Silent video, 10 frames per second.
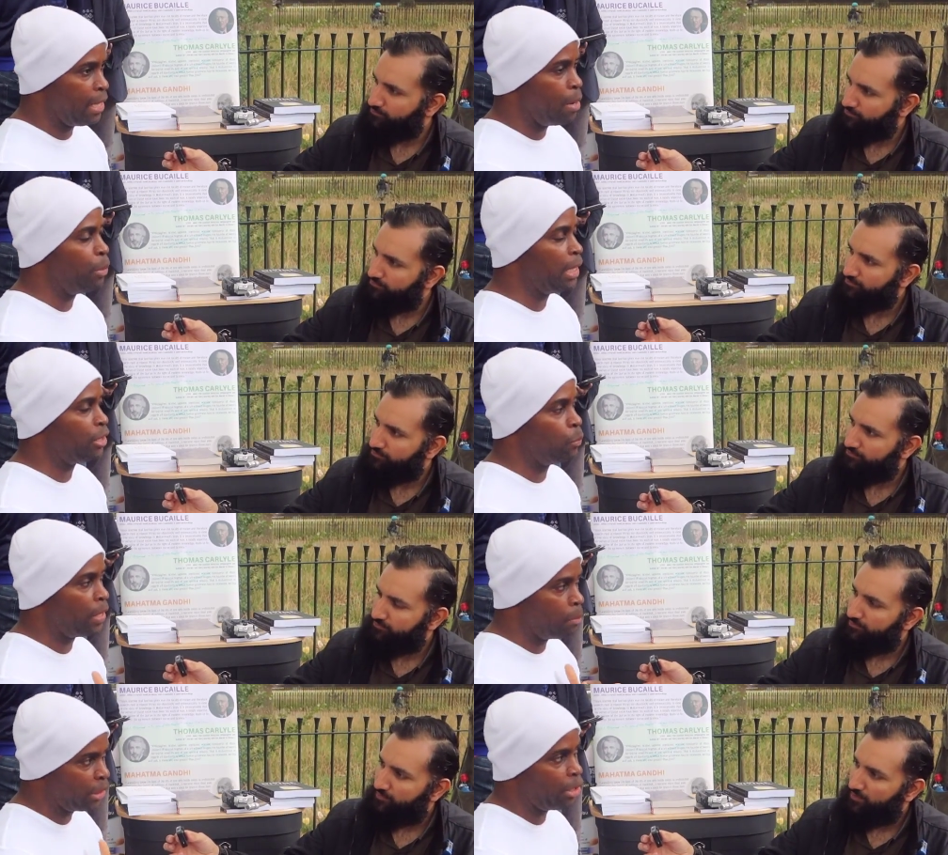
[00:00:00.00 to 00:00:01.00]
Speaker 1: in liberalism,
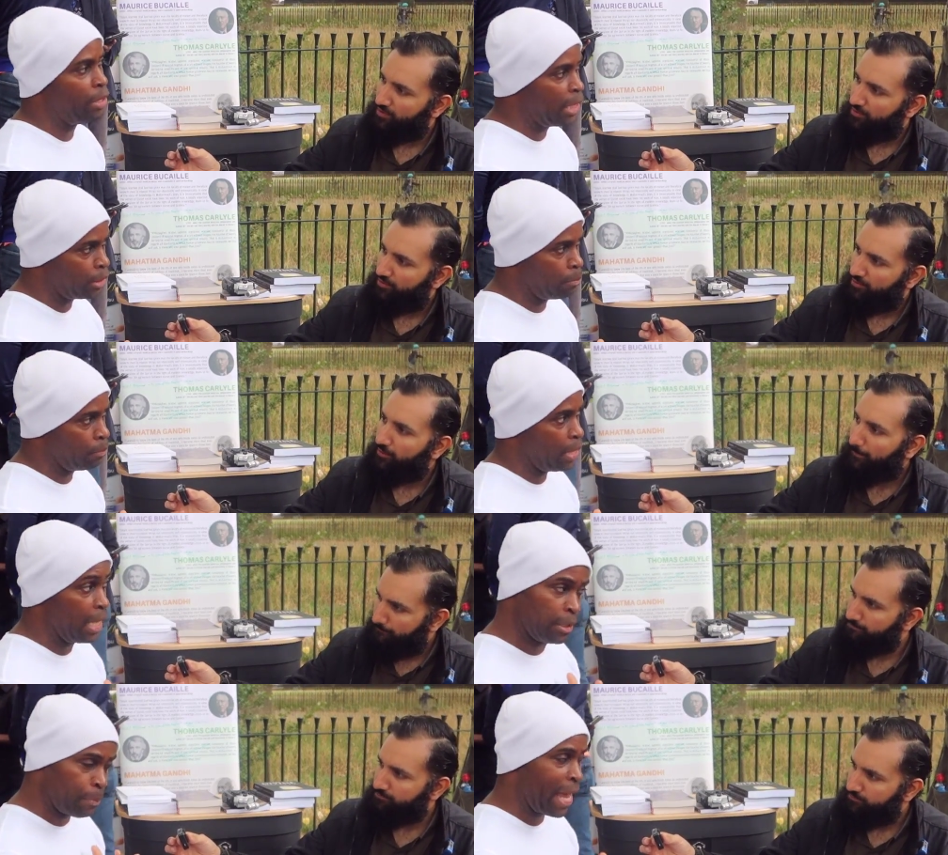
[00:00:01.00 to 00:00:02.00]
where the materialism
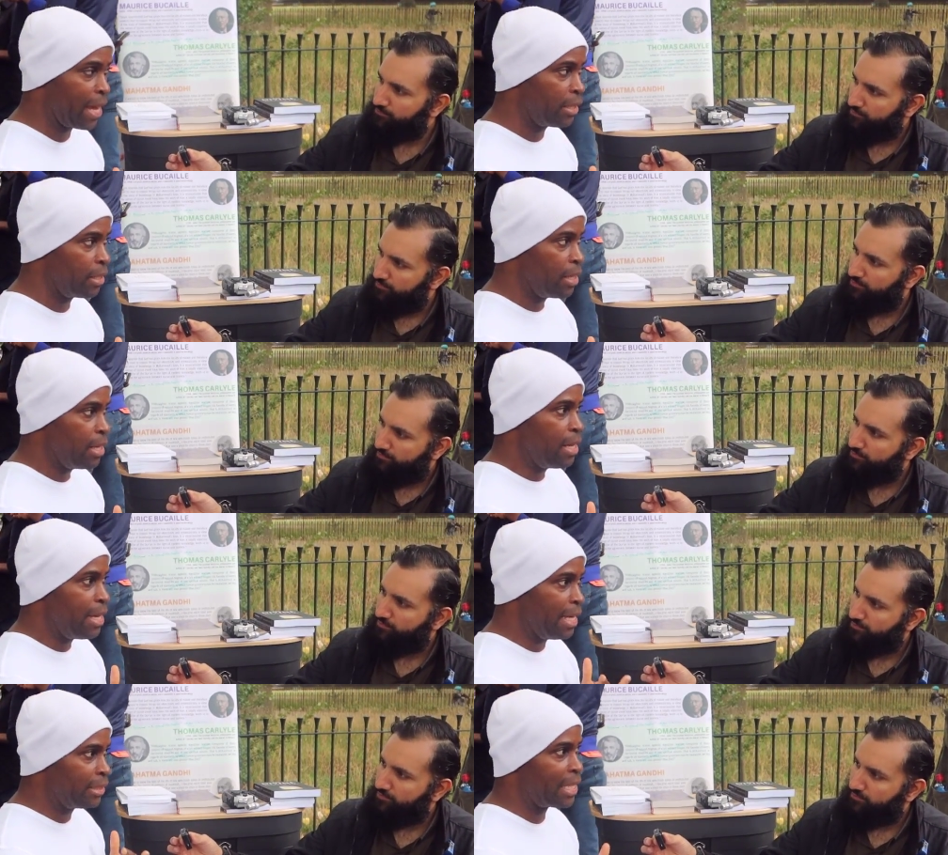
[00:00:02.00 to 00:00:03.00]
is bad,
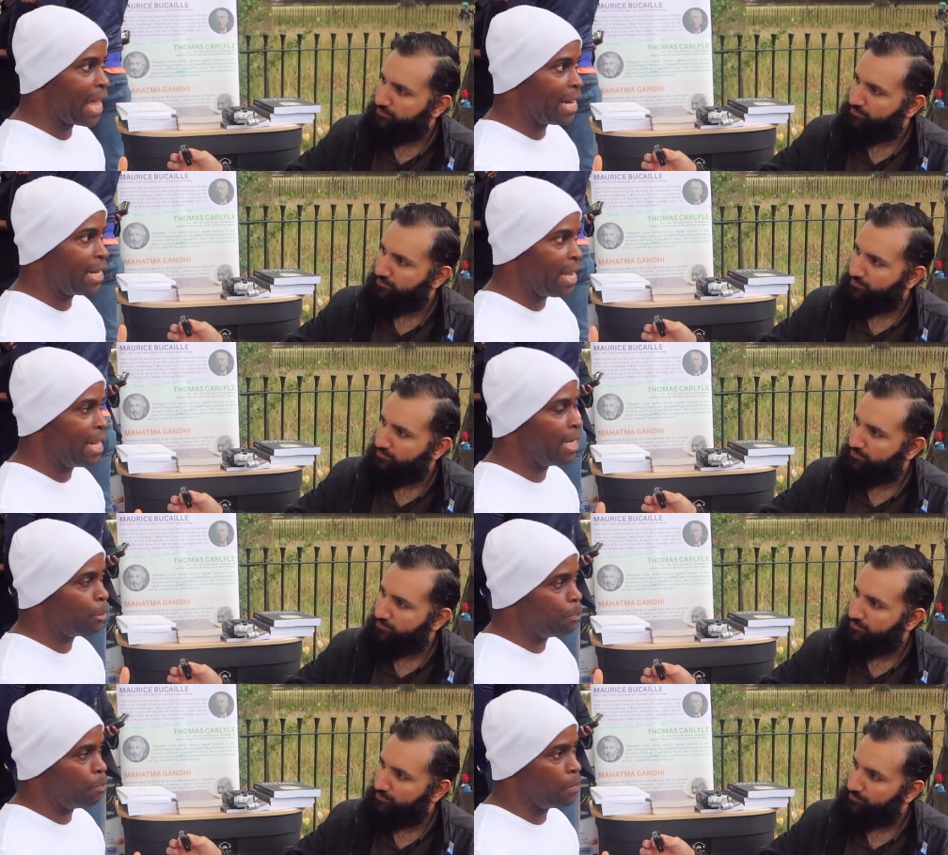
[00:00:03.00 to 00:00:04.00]
is that it
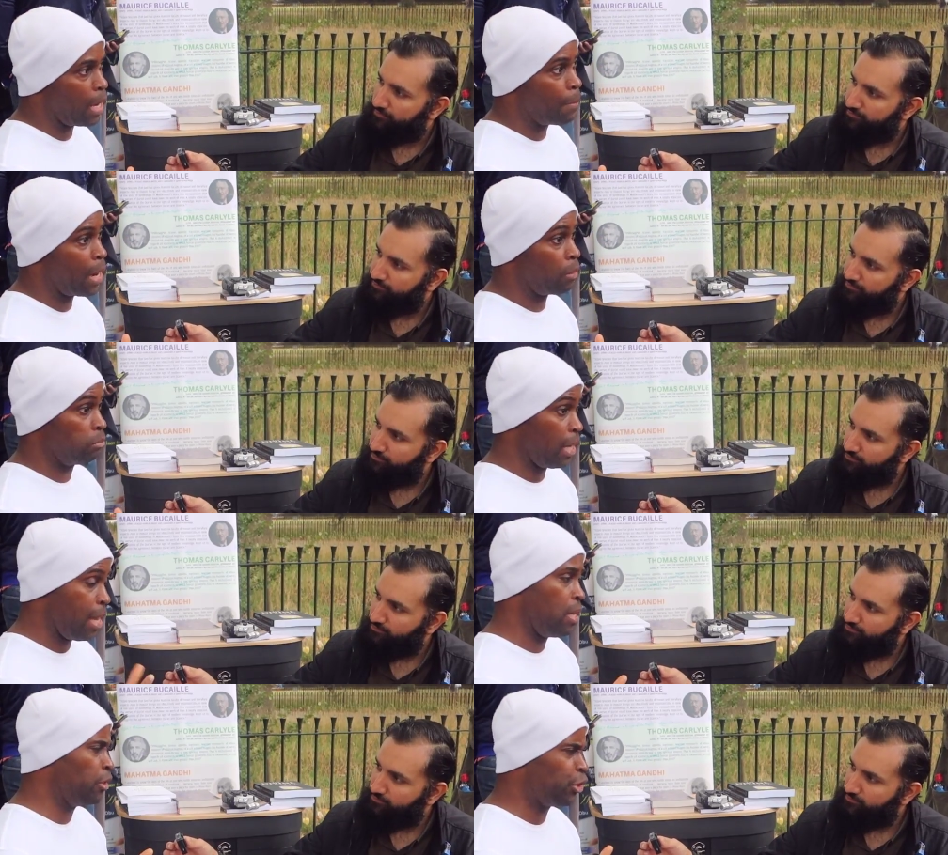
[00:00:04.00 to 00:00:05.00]
is about
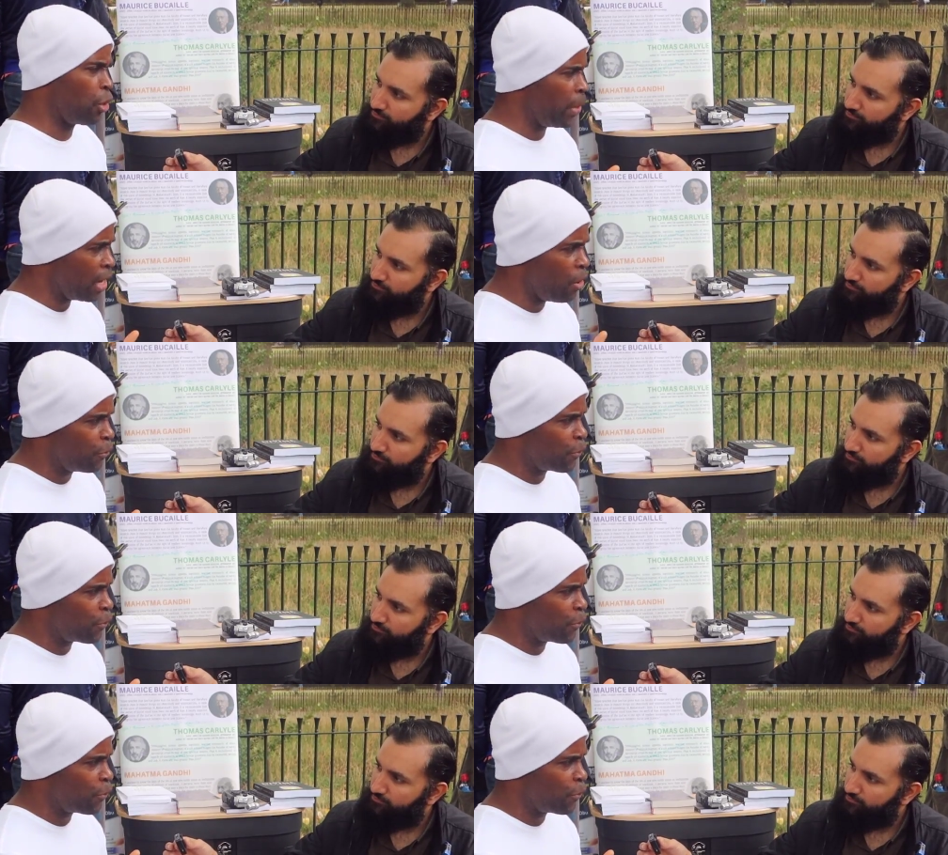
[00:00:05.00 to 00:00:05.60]
a showing off